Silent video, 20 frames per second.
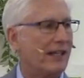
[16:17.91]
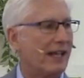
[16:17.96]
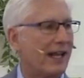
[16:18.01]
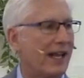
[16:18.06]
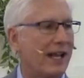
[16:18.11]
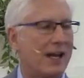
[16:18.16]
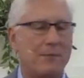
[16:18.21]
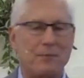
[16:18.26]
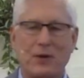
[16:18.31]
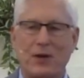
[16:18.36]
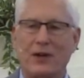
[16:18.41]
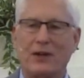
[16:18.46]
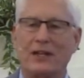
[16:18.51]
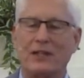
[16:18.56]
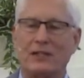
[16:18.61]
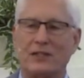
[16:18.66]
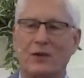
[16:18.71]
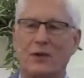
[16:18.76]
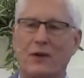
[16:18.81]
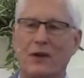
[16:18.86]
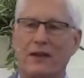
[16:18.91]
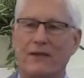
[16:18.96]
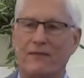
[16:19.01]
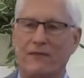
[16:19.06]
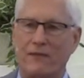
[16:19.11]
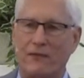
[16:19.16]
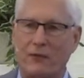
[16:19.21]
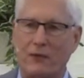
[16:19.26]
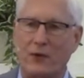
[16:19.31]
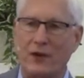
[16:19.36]
get out of purgatory
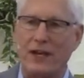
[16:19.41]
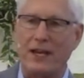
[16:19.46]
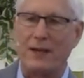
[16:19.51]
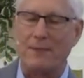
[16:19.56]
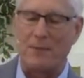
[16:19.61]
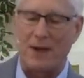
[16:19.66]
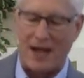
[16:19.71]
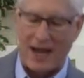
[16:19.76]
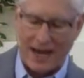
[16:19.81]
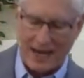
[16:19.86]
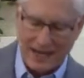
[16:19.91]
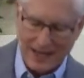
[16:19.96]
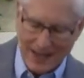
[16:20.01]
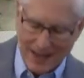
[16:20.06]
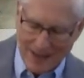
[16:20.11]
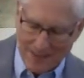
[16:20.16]
free by